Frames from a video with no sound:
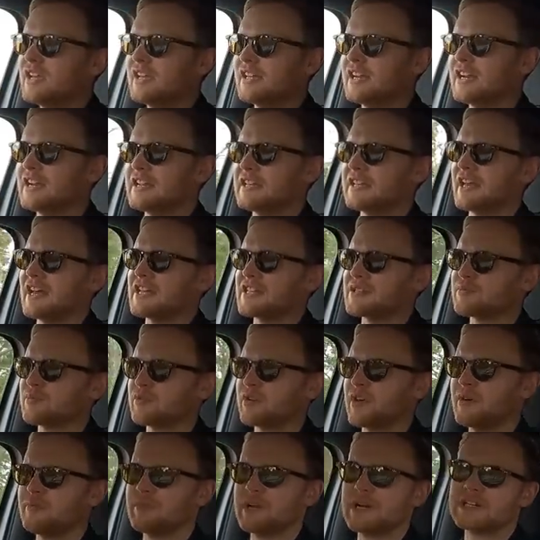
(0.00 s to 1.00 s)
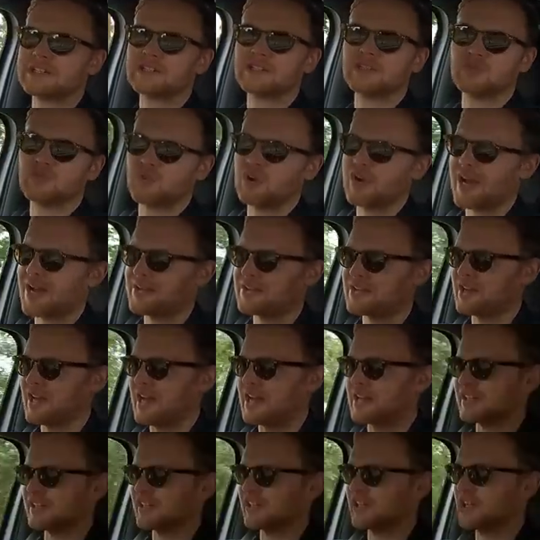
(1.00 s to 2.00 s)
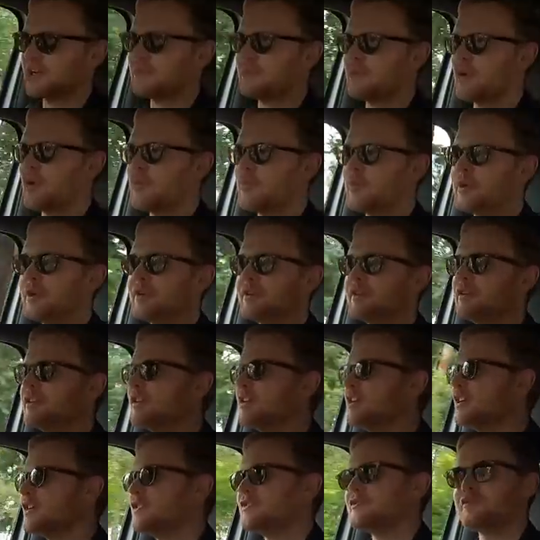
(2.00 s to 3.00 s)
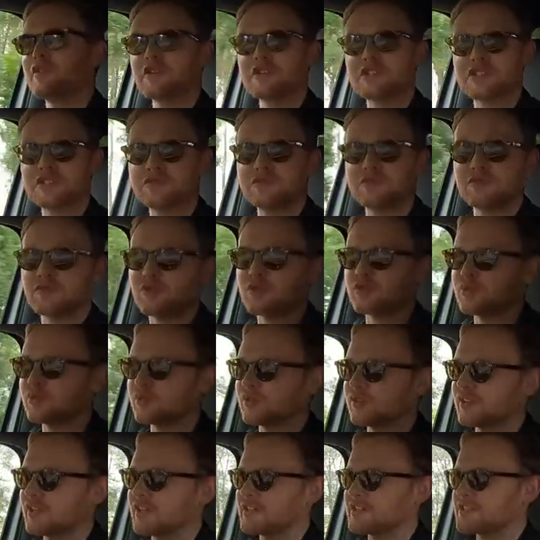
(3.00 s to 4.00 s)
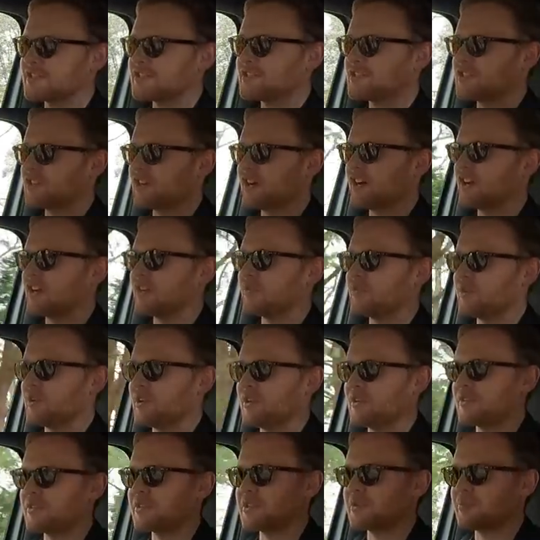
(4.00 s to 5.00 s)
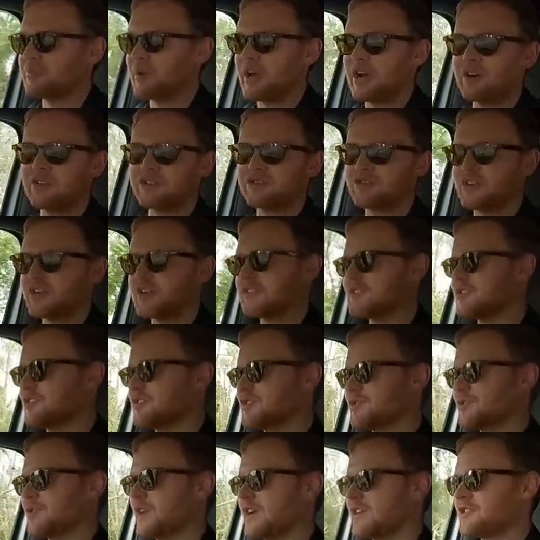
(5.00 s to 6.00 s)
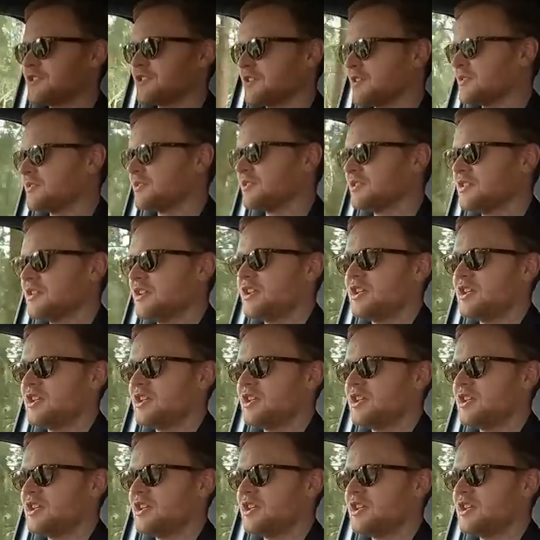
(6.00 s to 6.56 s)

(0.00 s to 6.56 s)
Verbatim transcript: In any case, we'll come back to the ride and handling in a moment. First of all, let's start with the powertrain situation,